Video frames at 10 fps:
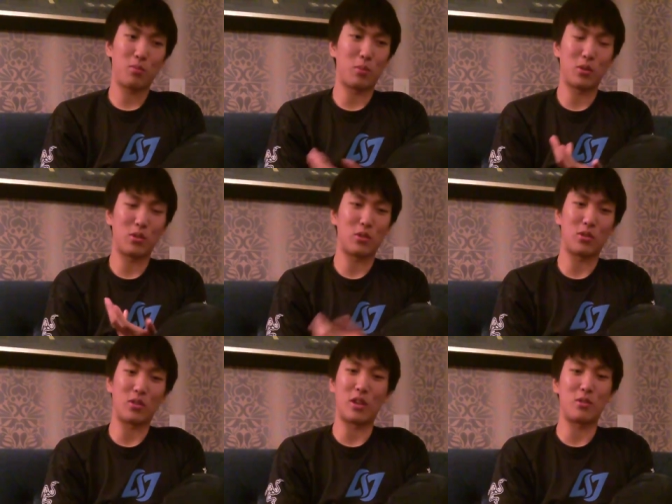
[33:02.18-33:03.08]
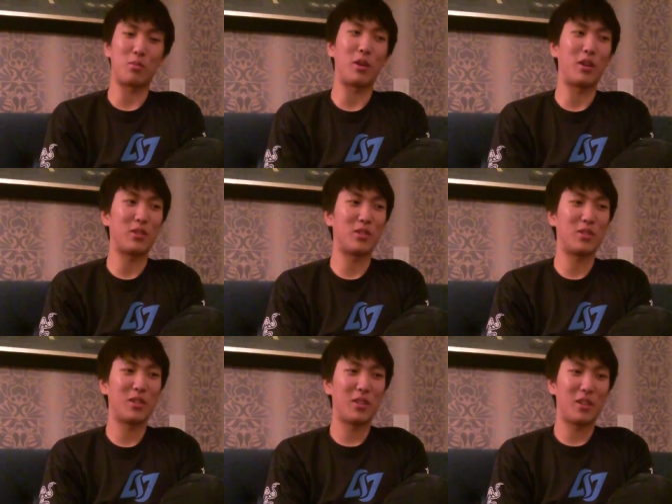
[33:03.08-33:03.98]
Mostly just Asian players,
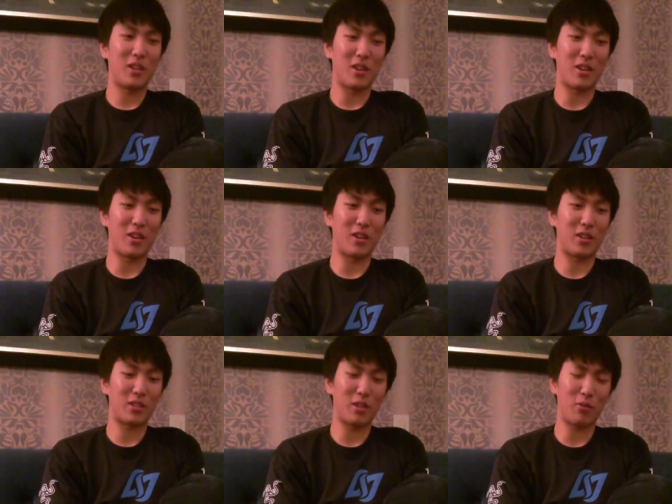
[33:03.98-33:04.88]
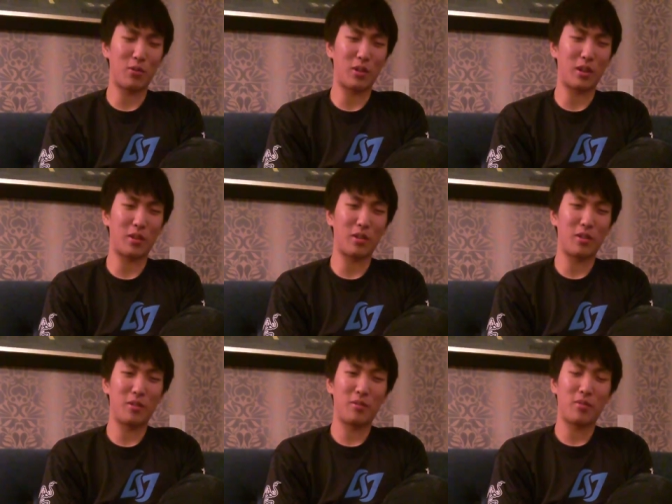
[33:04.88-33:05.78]
except for like
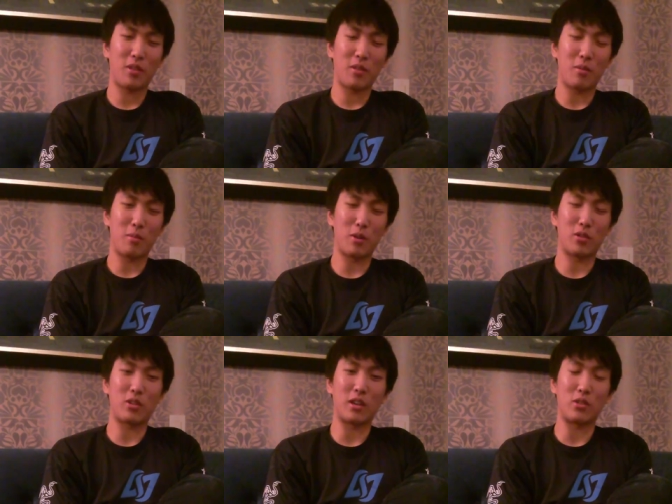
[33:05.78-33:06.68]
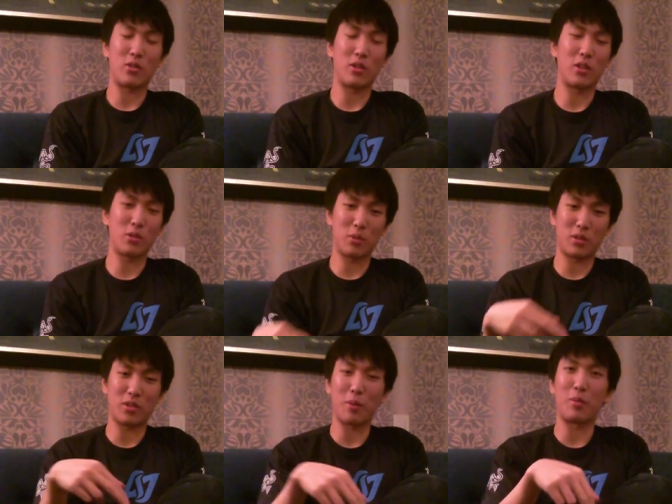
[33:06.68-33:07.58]
me and Chauster, unless we
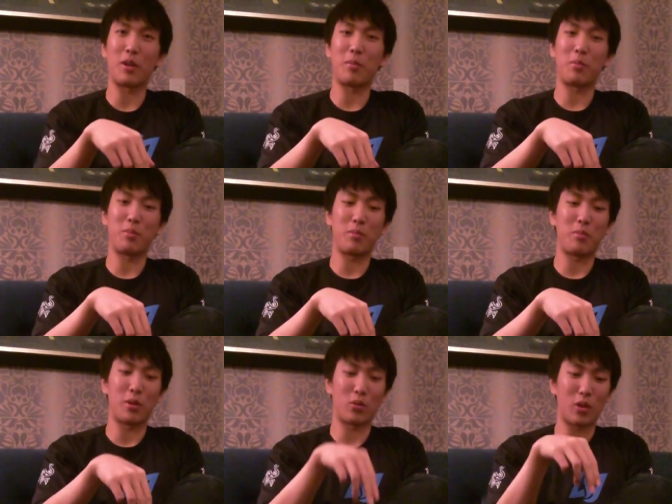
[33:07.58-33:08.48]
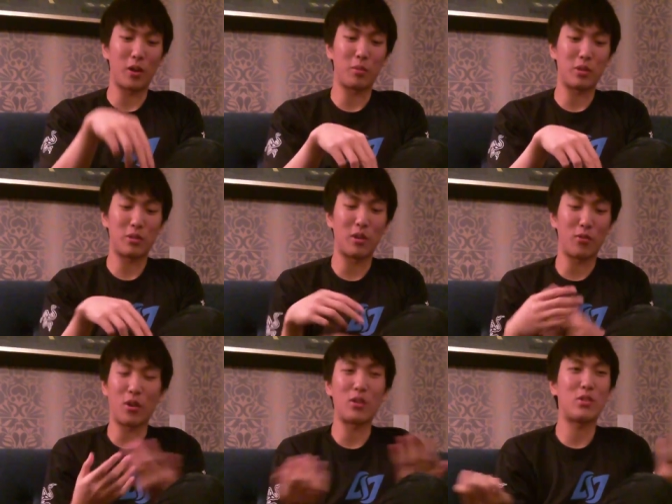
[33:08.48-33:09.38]
step it up incredibly. So
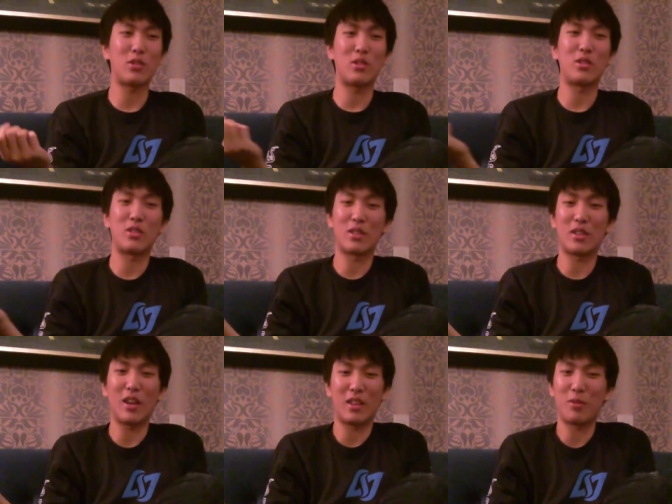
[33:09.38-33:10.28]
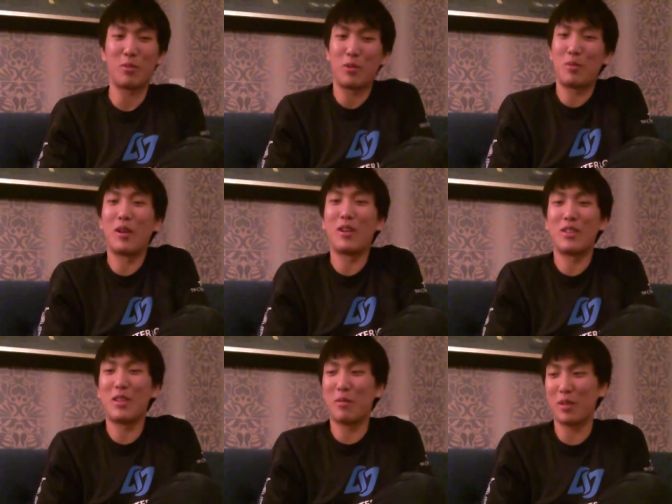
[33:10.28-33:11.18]
if I was just to sing, yeah, they would both be on our
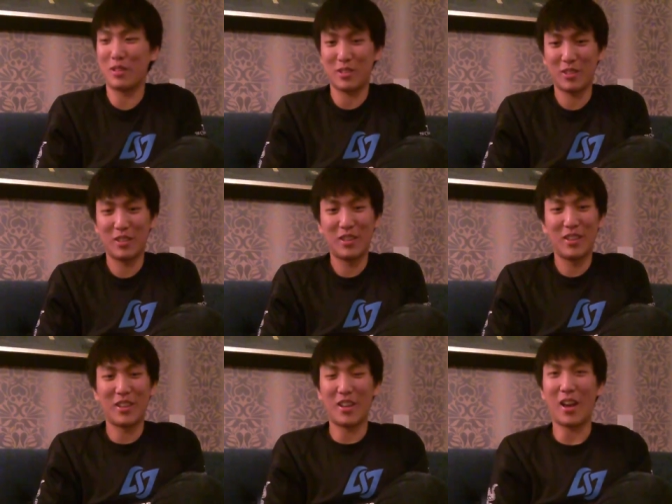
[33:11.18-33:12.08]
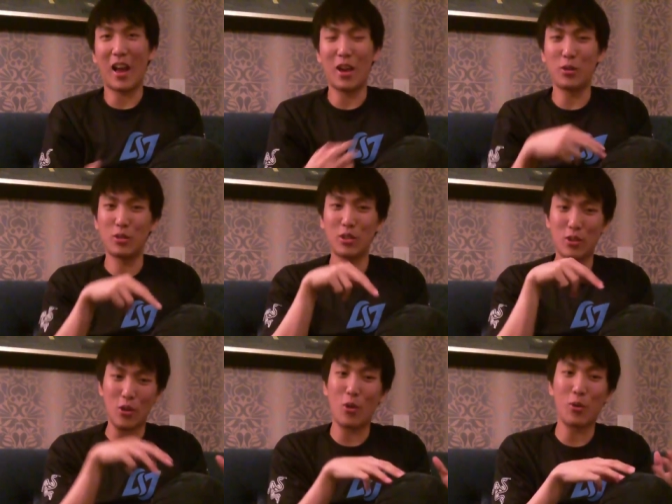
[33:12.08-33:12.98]
team because I only
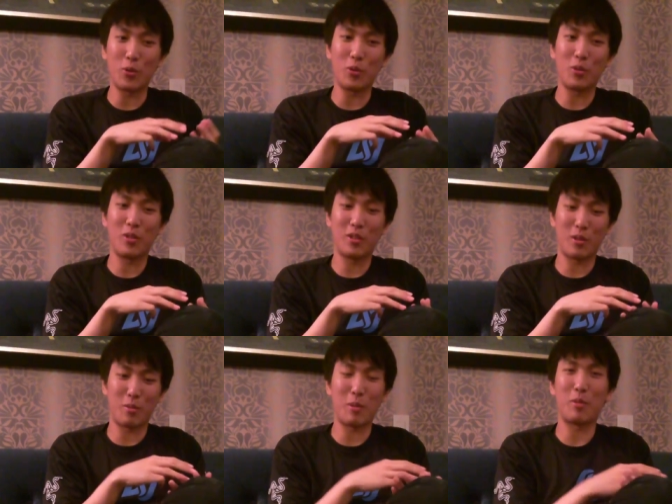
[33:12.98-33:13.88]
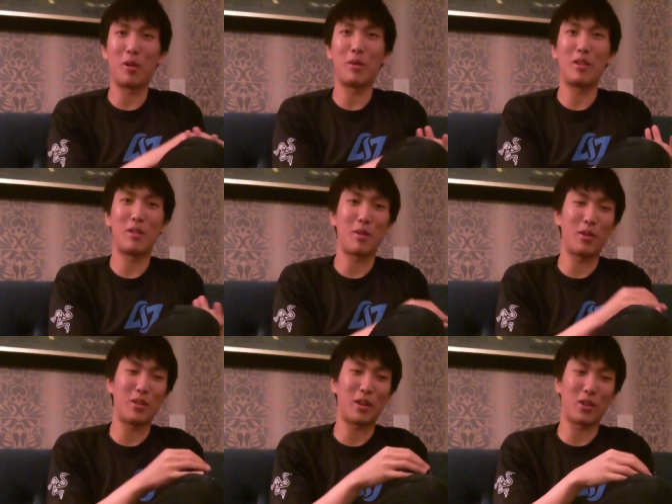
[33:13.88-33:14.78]
know the people on my team. I
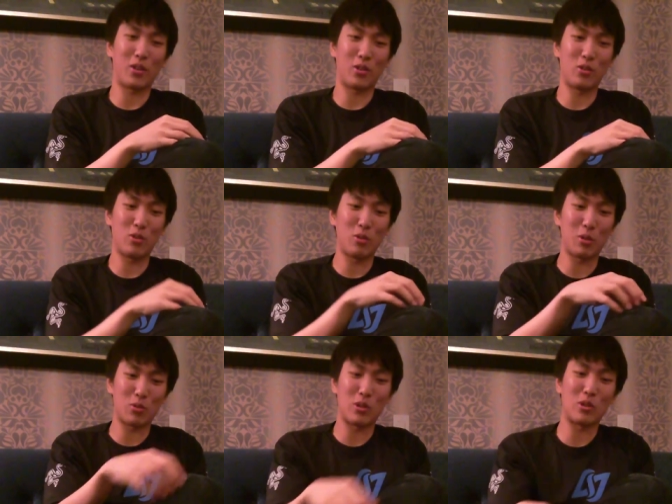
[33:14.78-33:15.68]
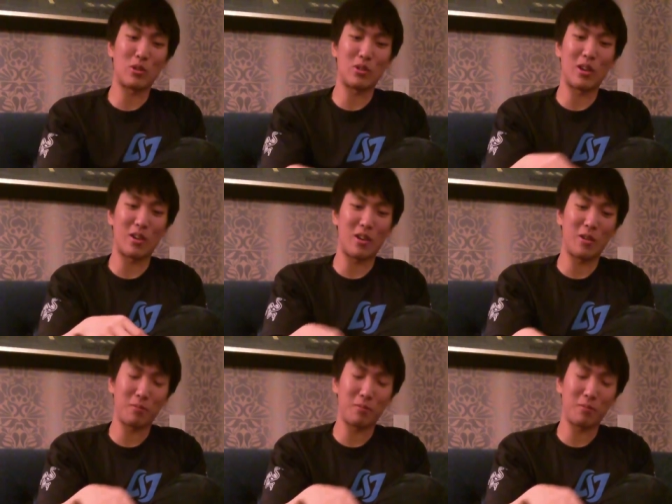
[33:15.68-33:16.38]
don't like do too much research on